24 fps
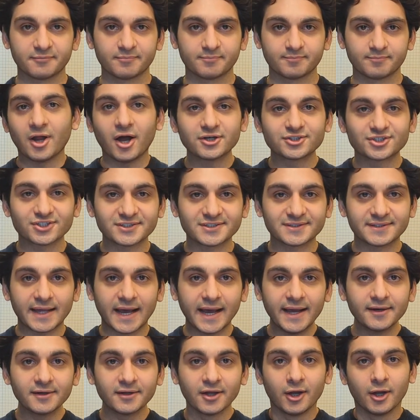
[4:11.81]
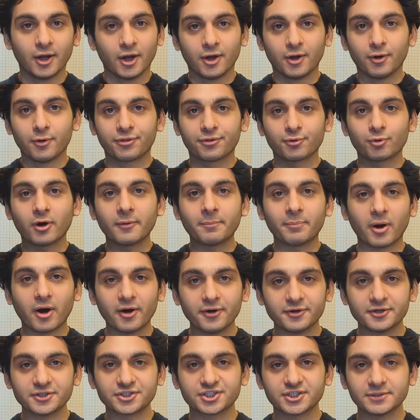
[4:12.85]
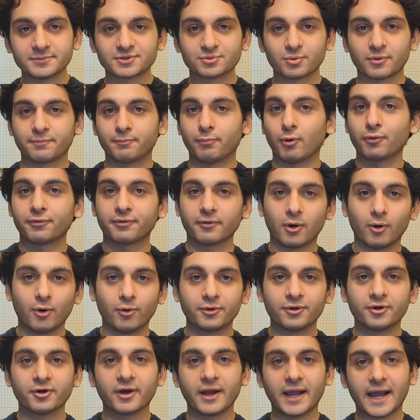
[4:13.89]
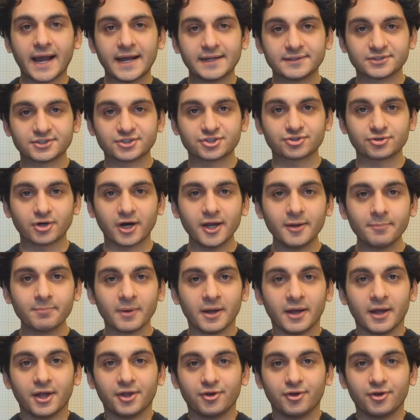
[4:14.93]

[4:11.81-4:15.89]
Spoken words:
But not just that, through our partnerships with both Owner and Stripe,